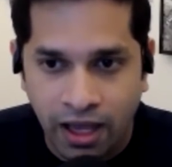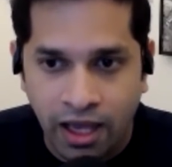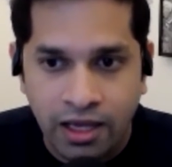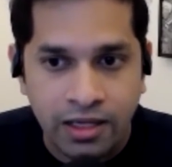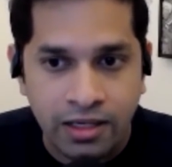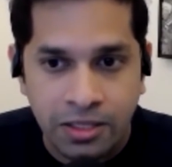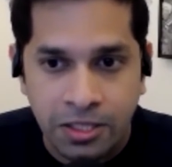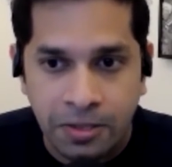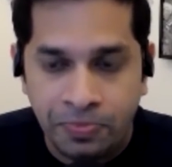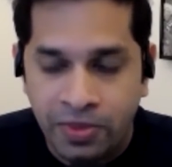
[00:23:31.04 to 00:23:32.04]
and
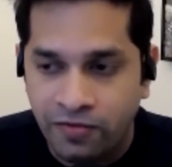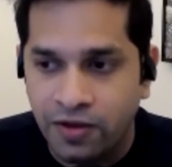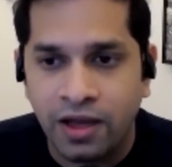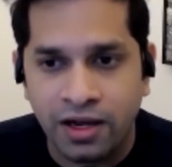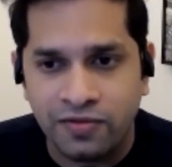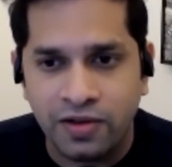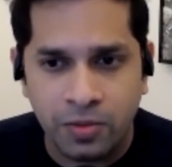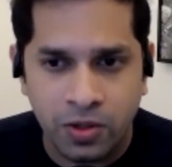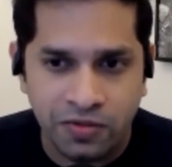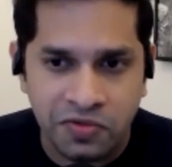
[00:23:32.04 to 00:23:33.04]
we have had fair
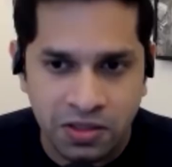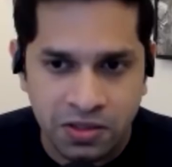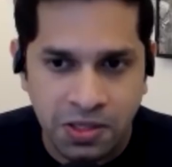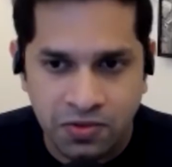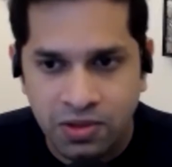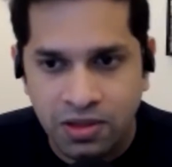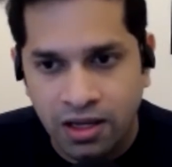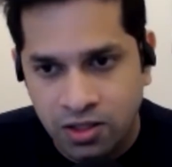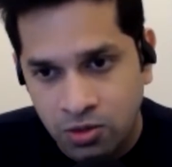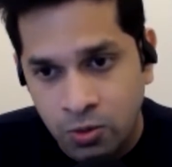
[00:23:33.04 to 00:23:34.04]
amount of success with
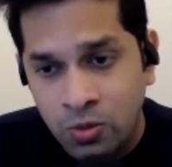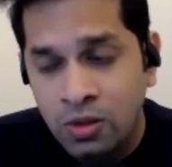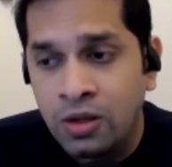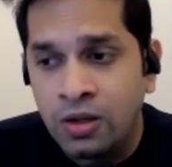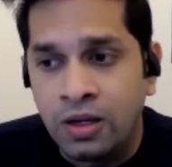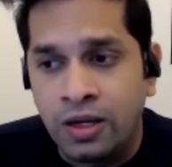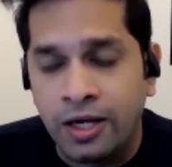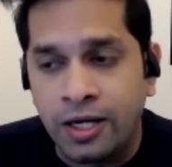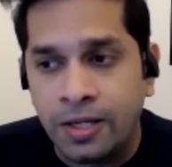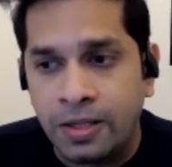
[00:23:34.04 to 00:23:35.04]
that too.
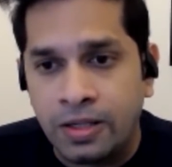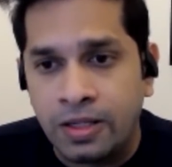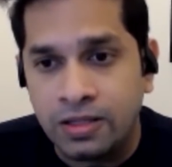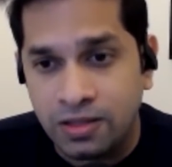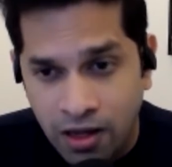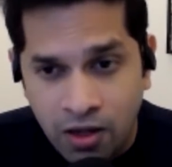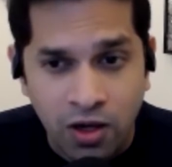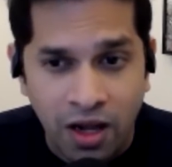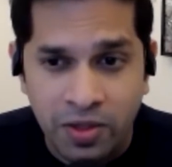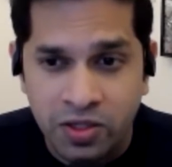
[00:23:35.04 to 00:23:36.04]
There are
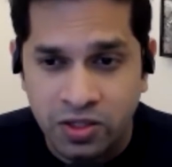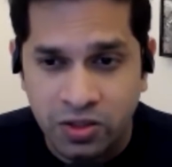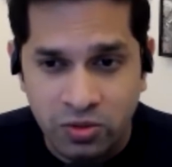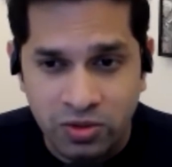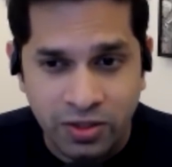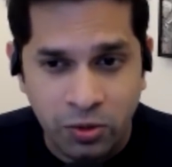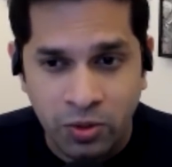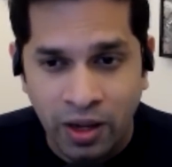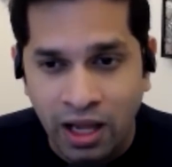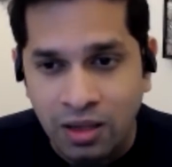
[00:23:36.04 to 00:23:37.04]
collaboration tool that's going
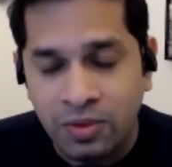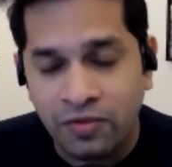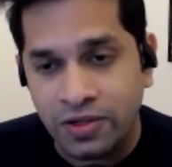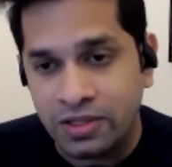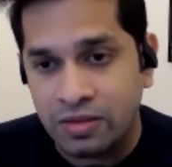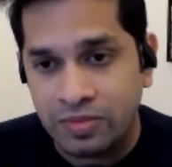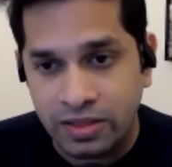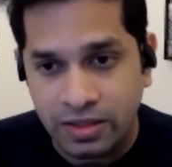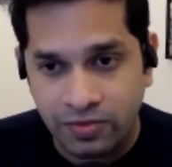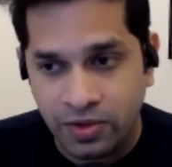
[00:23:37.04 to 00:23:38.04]
to help. For
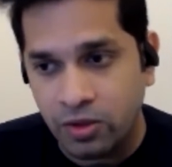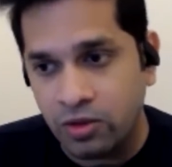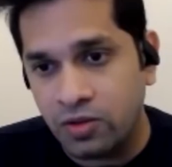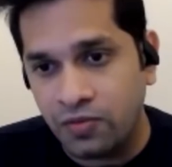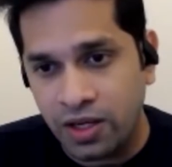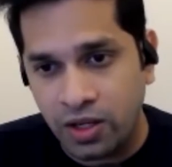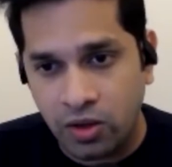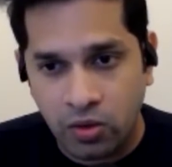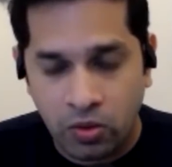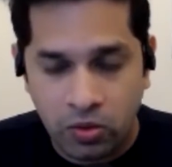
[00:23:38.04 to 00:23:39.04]
example, when you're on the
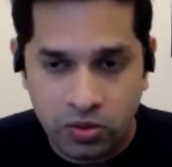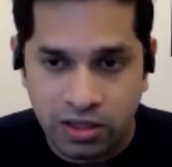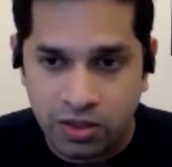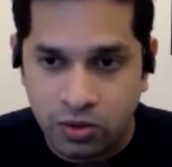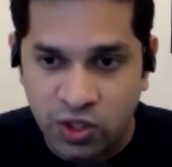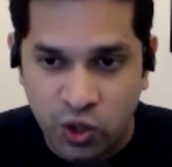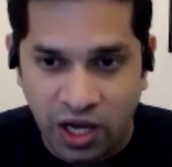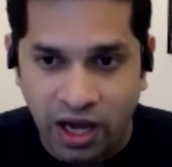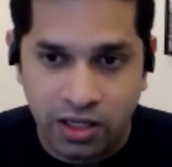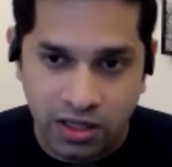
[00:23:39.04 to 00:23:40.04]
videos and you can
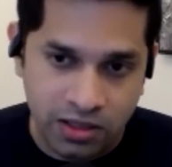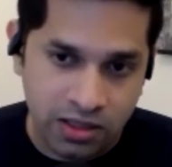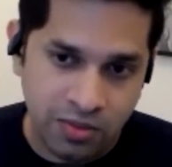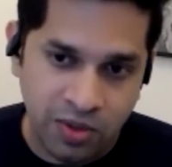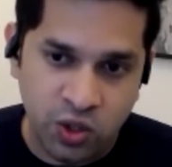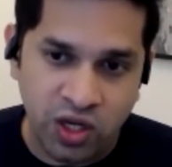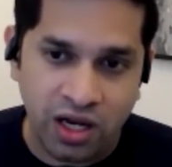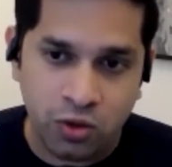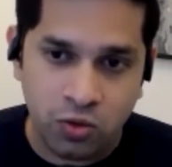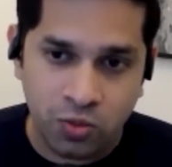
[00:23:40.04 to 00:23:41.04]
chat, there is a separate
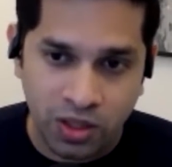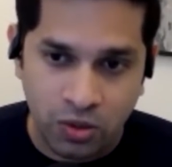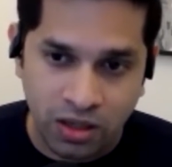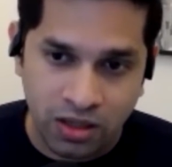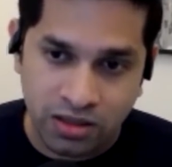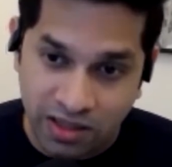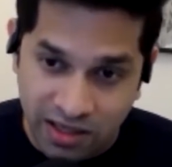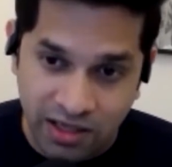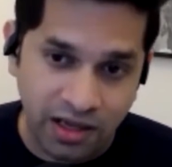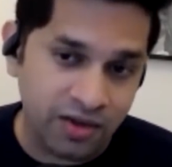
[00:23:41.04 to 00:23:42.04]
chat room where you can still
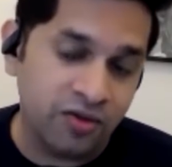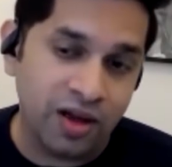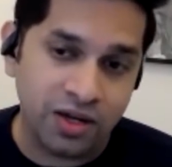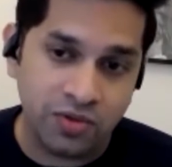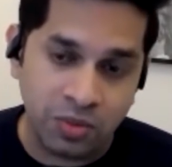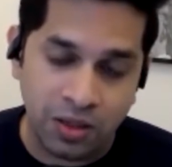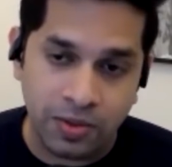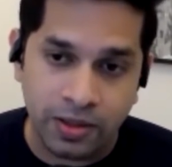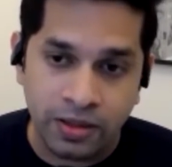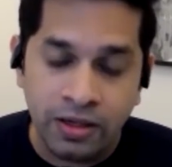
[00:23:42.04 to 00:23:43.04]
interact with people,